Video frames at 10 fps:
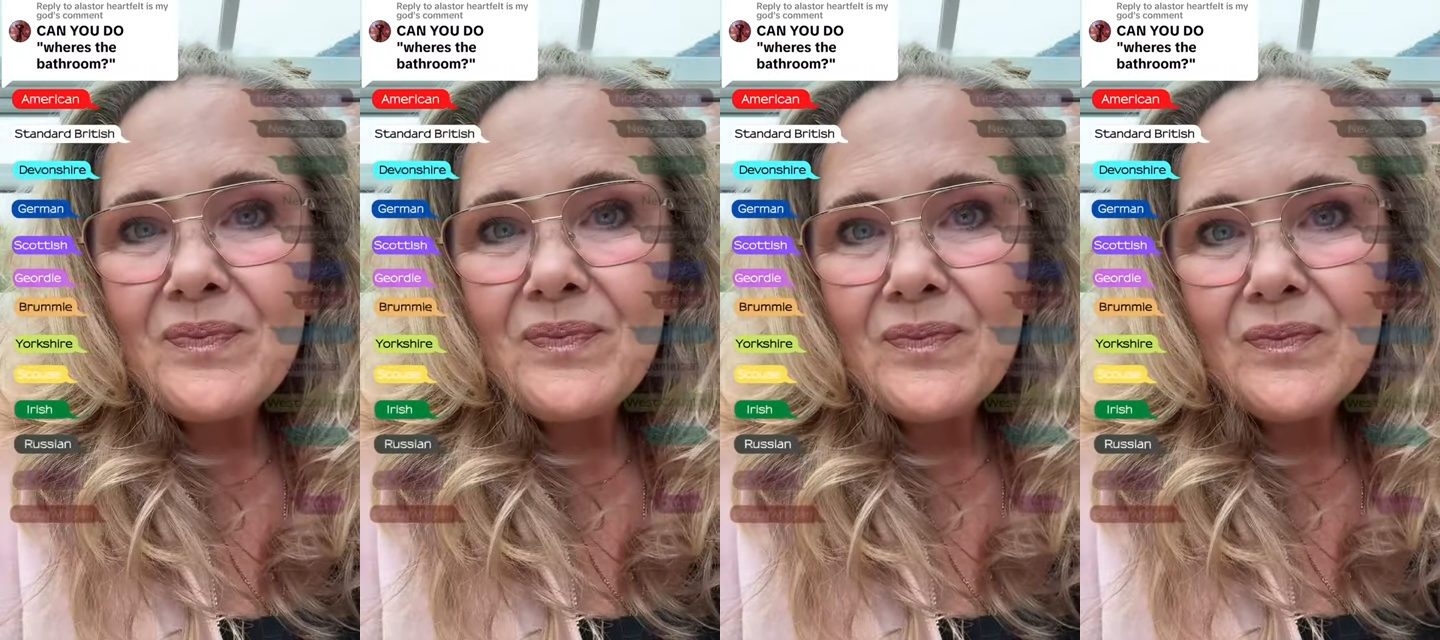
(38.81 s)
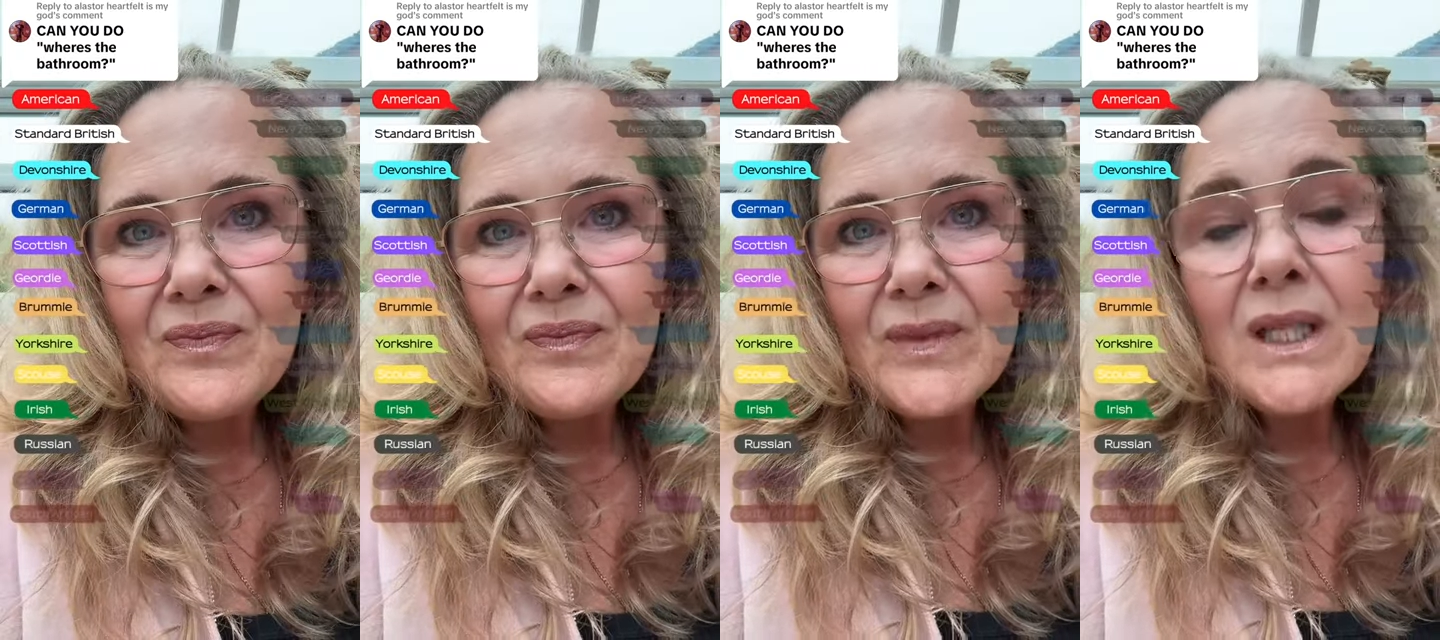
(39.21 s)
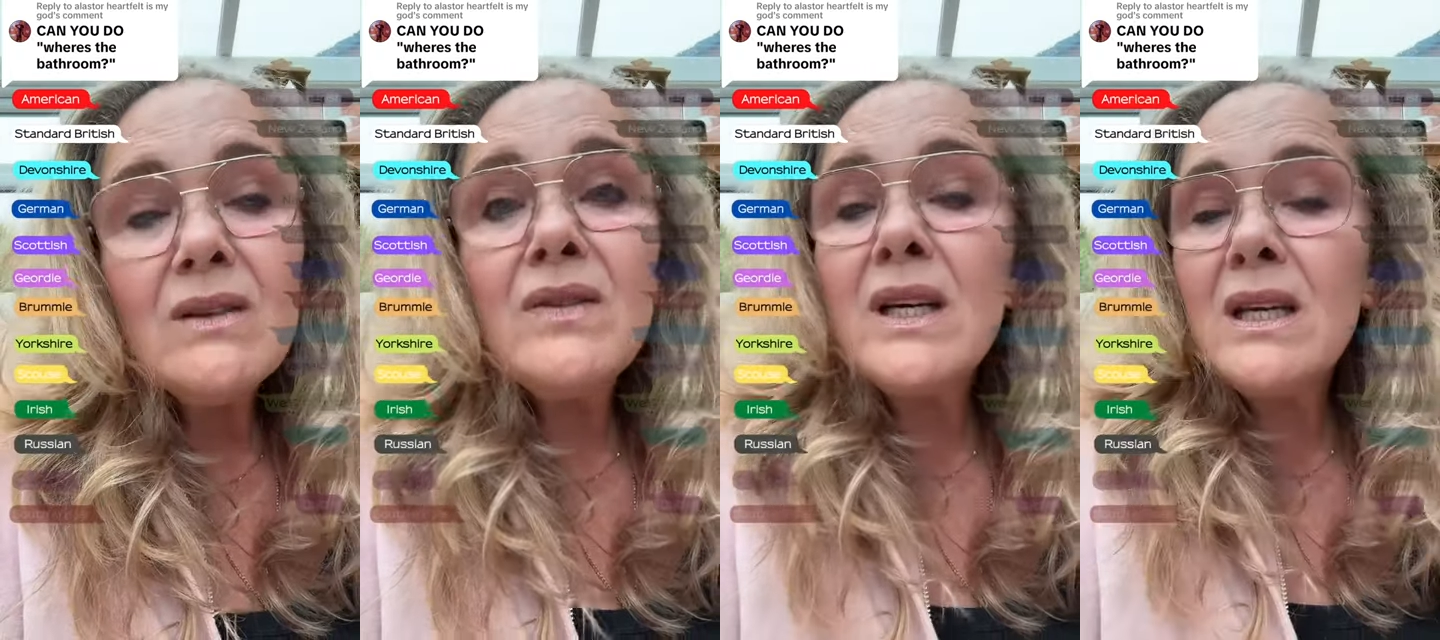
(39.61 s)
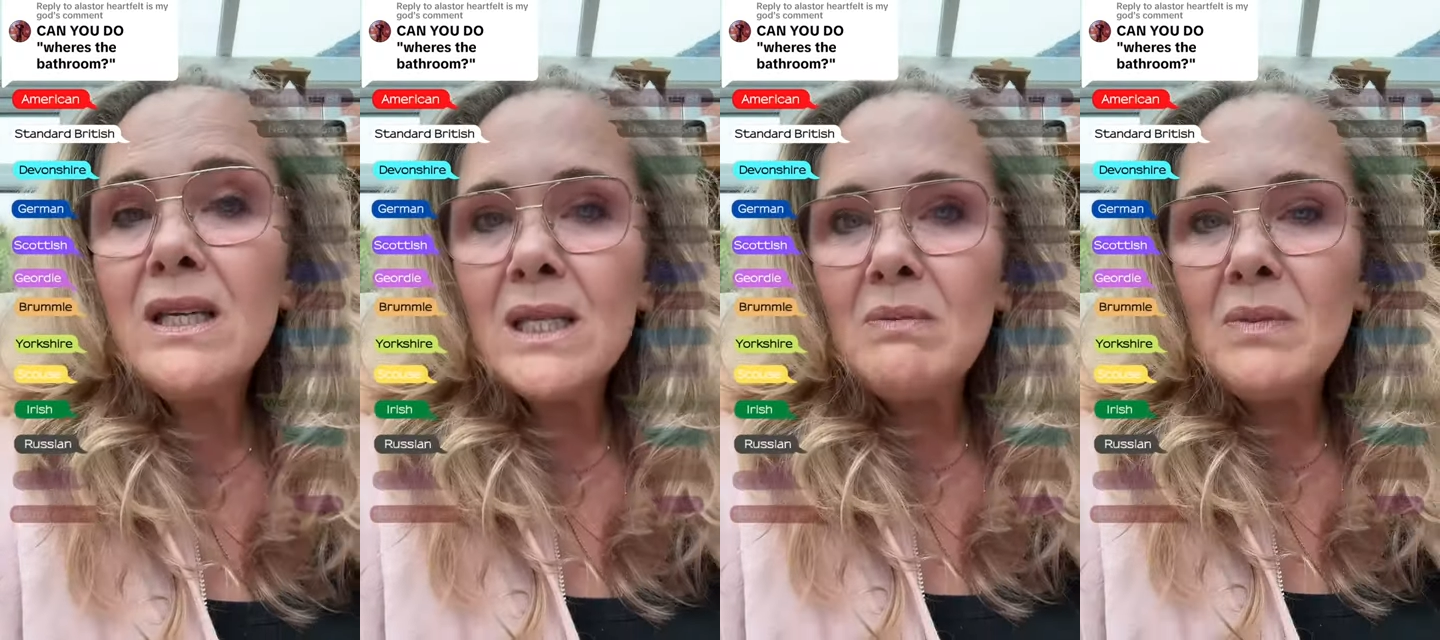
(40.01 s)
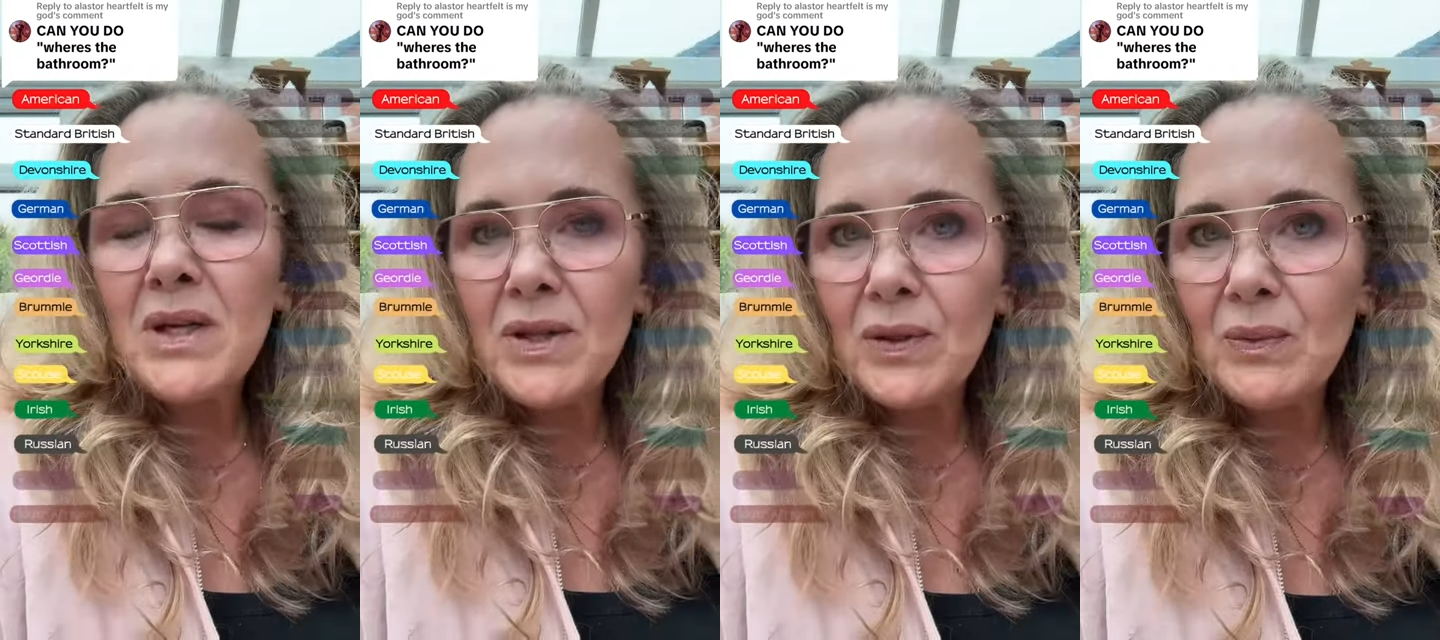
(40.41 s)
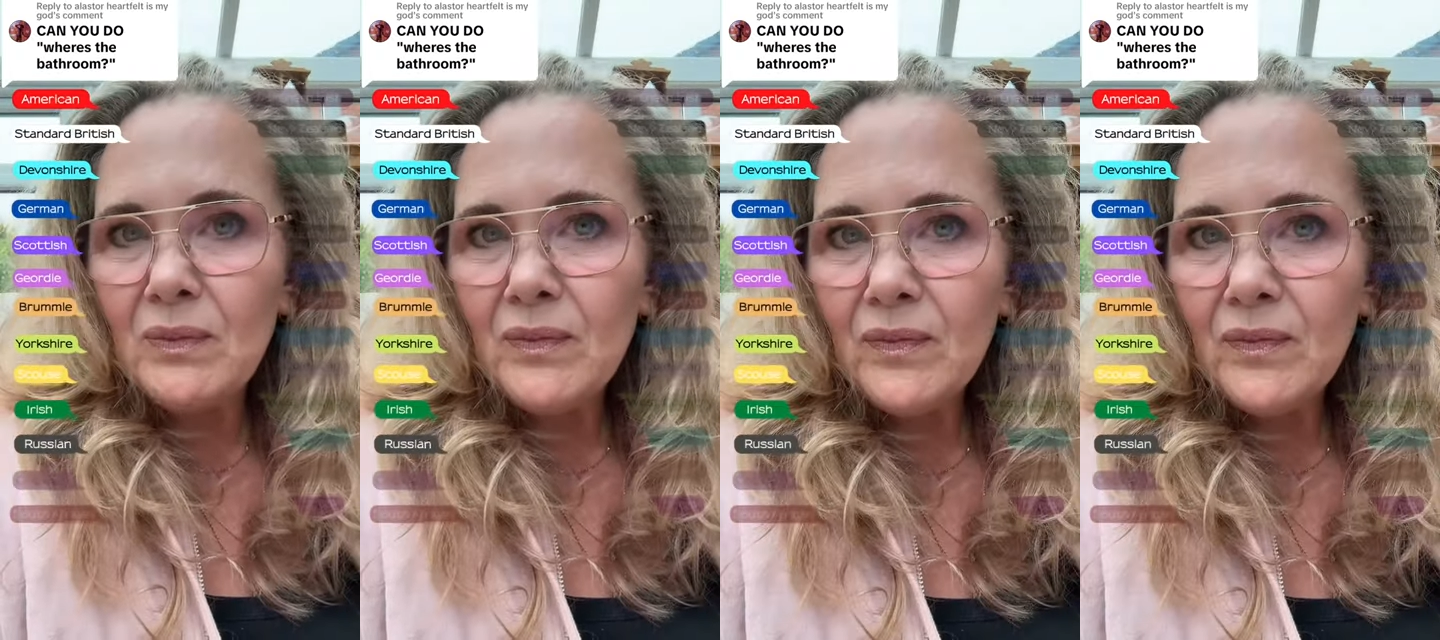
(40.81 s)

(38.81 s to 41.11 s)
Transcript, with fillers: Russian. Where is bathroom?